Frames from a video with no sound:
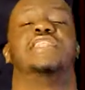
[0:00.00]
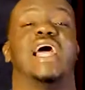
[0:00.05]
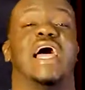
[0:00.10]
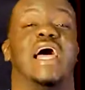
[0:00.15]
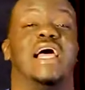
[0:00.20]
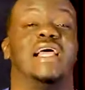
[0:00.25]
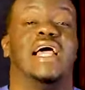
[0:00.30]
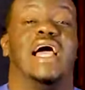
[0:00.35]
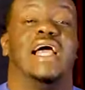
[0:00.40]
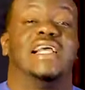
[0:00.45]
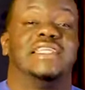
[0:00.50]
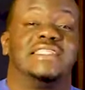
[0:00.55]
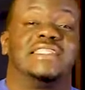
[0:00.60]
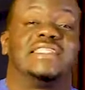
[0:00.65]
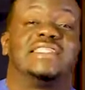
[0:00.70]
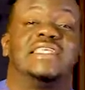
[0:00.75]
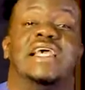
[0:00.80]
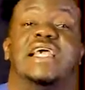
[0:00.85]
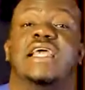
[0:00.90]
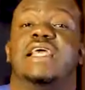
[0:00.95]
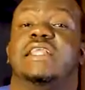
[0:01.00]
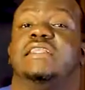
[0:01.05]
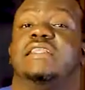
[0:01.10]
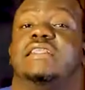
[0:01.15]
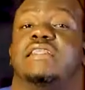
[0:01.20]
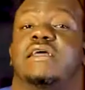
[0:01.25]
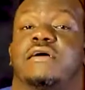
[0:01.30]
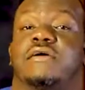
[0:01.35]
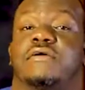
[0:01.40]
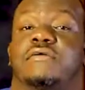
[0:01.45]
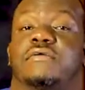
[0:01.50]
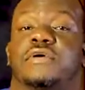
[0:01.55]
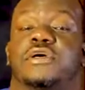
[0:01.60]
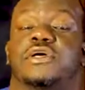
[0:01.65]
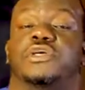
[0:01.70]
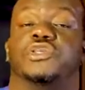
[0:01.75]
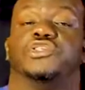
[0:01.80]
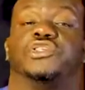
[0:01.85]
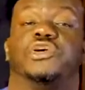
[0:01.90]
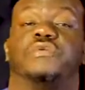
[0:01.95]
now I, I say it now.
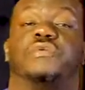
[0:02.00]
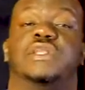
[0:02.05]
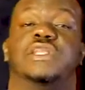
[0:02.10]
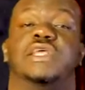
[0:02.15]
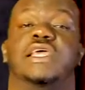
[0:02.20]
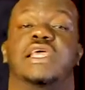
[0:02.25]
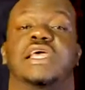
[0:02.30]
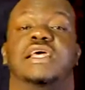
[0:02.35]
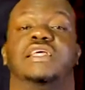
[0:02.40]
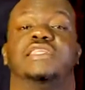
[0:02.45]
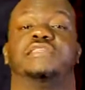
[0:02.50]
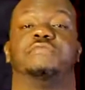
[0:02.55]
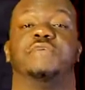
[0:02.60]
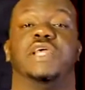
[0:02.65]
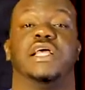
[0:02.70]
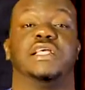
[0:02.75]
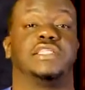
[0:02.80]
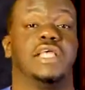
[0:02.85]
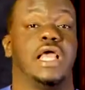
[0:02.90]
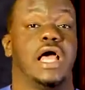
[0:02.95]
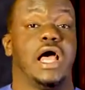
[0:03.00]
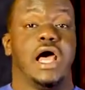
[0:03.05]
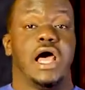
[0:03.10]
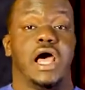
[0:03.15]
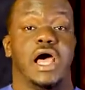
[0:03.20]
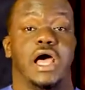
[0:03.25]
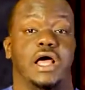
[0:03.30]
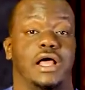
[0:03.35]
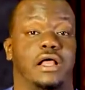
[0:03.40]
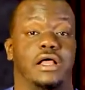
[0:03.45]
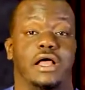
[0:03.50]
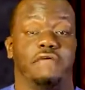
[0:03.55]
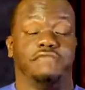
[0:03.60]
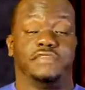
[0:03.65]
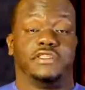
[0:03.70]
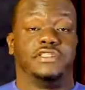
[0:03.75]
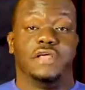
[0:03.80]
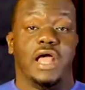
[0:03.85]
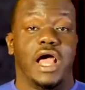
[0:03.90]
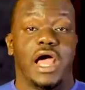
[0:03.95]
Someone hears me and say, ah, I've
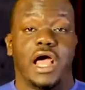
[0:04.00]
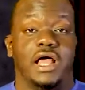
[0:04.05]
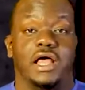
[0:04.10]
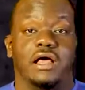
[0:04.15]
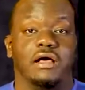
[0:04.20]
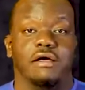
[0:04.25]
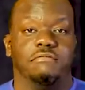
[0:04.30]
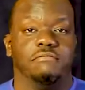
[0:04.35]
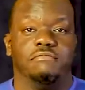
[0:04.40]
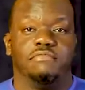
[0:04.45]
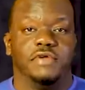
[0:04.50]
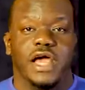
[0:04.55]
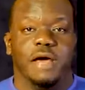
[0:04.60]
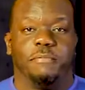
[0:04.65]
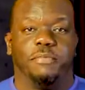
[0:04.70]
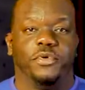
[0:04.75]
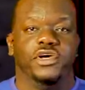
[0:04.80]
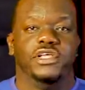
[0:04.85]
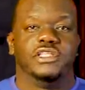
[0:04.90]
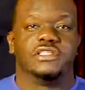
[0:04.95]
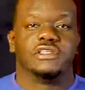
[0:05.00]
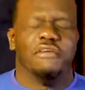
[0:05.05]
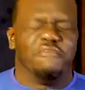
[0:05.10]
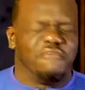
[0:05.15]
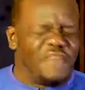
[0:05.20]
seen, ah, ah, prayer point.